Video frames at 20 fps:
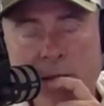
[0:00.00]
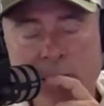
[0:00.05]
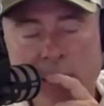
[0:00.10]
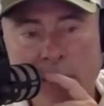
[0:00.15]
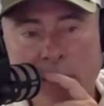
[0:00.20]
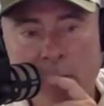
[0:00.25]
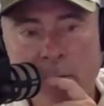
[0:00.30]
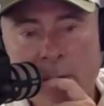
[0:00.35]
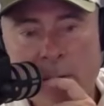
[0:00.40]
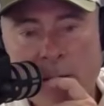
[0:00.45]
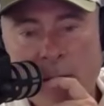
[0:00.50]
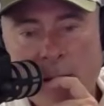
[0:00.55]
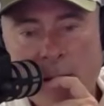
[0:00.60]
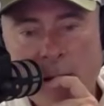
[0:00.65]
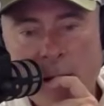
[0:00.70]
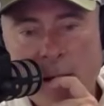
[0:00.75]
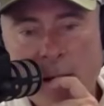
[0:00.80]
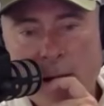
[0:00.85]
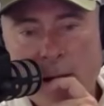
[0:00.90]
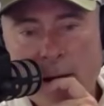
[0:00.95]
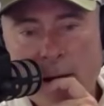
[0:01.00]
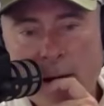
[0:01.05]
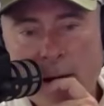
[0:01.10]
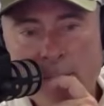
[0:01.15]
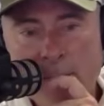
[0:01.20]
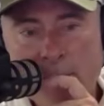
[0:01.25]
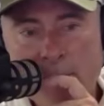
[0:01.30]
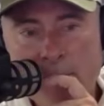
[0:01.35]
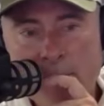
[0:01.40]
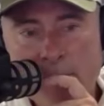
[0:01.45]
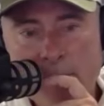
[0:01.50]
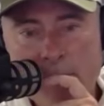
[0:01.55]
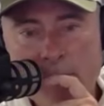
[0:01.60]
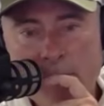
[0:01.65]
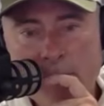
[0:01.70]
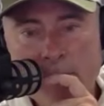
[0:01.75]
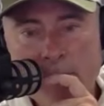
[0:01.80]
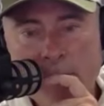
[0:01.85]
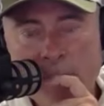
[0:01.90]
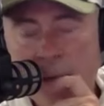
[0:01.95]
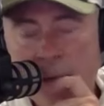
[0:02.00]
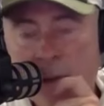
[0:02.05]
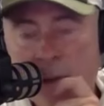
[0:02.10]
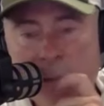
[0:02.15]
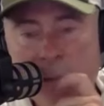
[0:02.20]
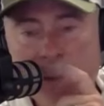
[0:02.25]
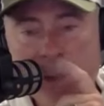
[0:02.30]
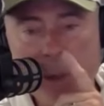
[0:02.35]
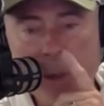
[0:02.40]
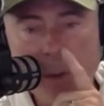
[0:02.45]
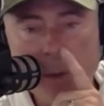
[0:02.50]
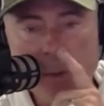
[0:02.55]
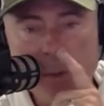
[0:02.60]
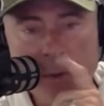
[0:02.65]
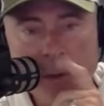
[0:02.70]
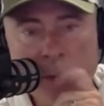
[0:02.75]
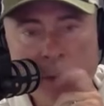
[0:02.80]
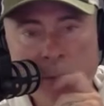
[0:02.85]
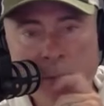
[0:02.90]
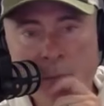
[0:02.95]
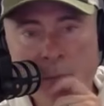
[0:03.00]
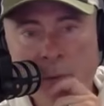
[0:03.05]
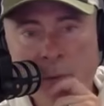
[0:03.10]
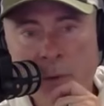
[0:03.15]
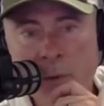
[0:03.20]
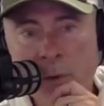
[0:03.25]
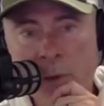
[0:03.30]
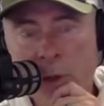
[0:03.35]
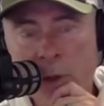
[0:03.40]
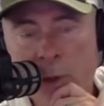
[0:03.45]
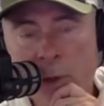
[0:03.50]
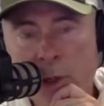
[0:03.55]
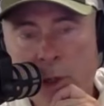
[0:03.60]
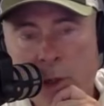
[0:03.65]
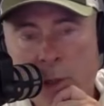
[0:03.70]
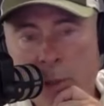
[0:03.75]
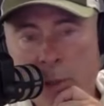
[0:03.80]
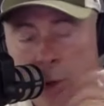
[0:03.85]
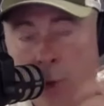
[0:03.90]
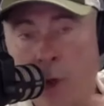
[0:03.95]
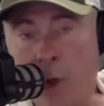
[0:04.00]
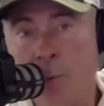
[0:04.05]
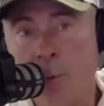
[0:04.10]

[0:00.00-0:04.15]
So, you know, to be on the grid, I